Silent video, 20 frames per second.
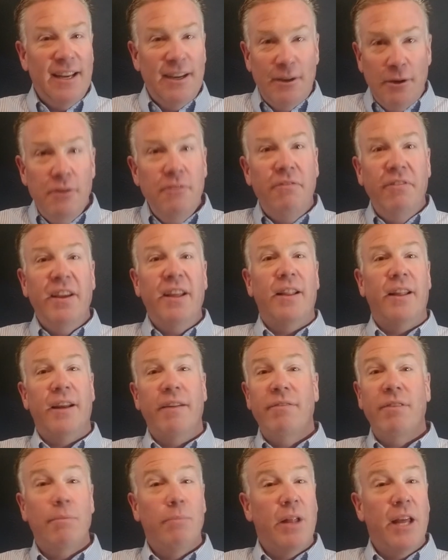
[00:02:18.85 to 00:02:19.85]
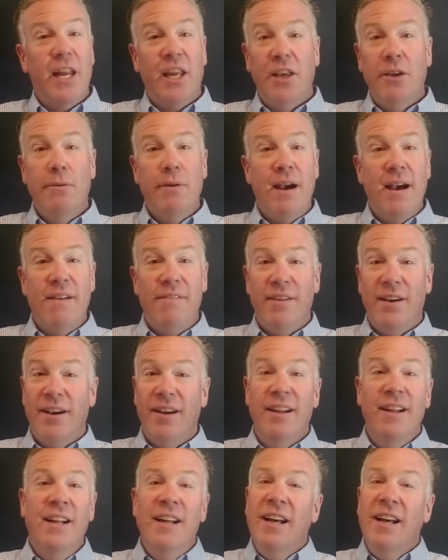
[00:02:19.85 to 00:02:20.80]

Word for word: a good feeling from letting you have a,